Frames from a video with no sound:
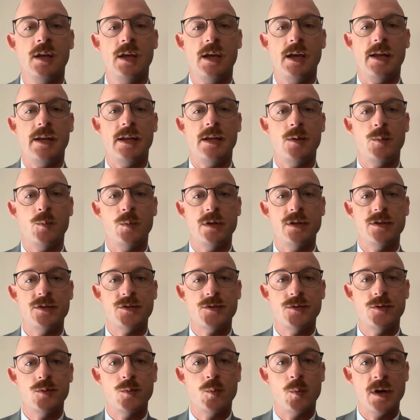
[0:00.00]
And he went
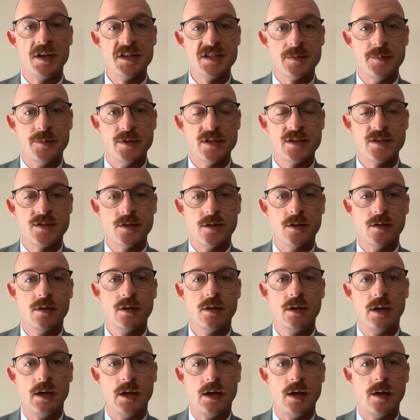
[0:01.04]
to Westminster
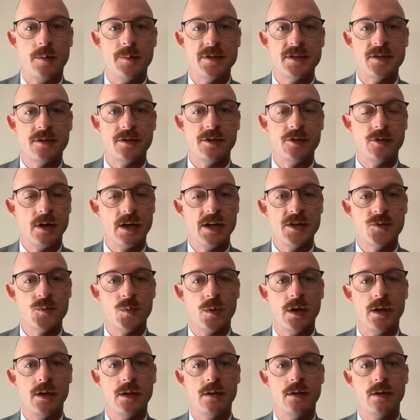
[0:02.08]
until he
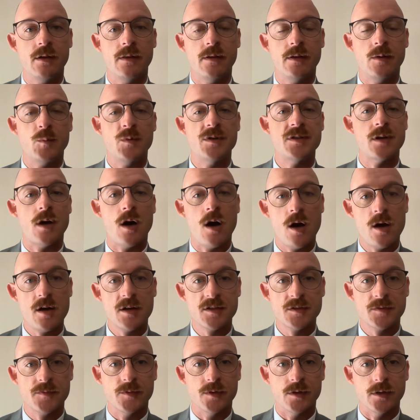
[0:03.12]
graduated, and then went to
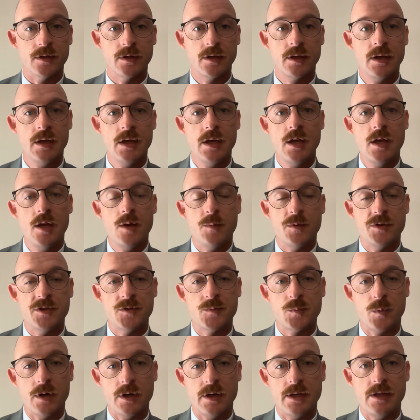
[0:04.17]
Oxford, which
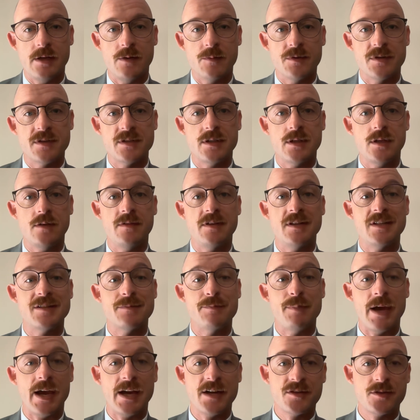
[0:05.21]
is where he received his
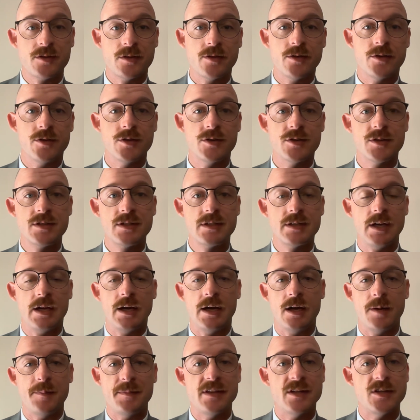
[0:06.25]
bachelor's,
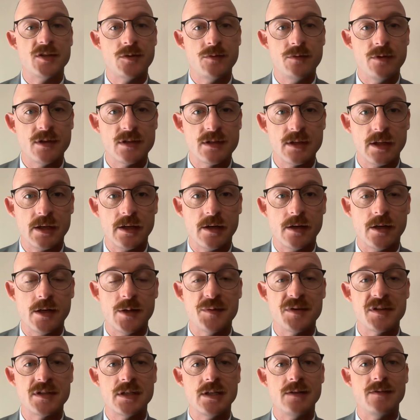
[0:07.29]
and then 2 years later he
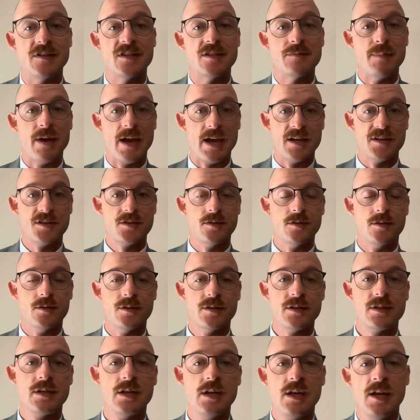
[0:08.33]
received his
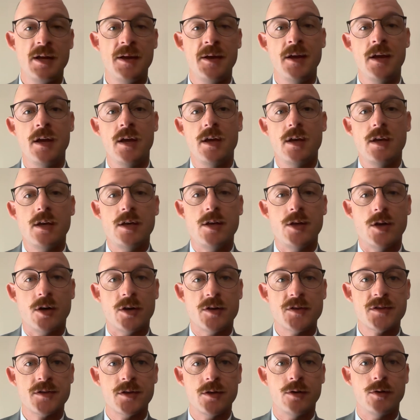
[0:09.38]
master's. He
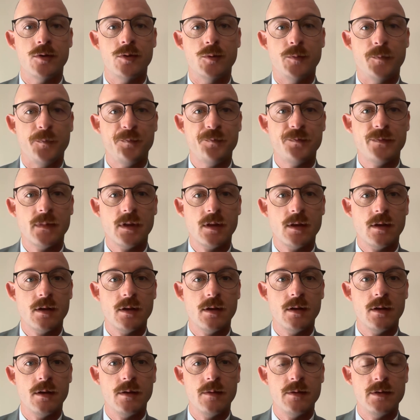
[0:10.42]
also
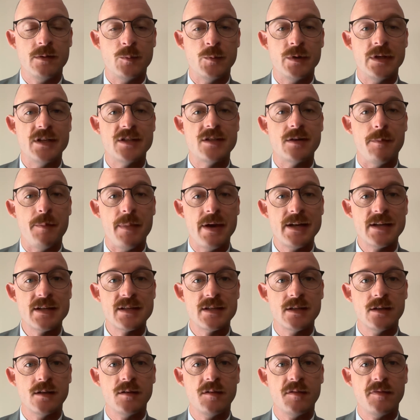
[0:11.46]
went into
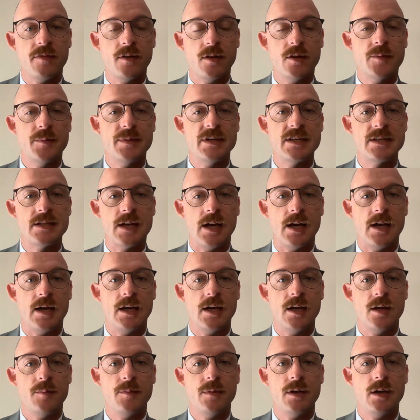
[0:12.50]
medicine for a little bit of
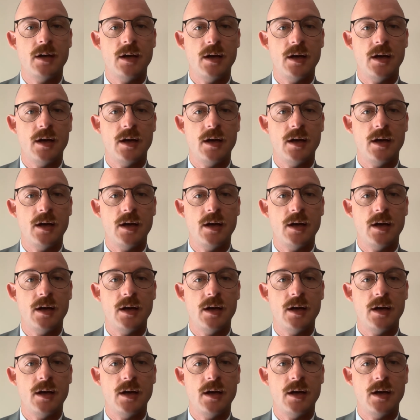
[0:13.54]
time.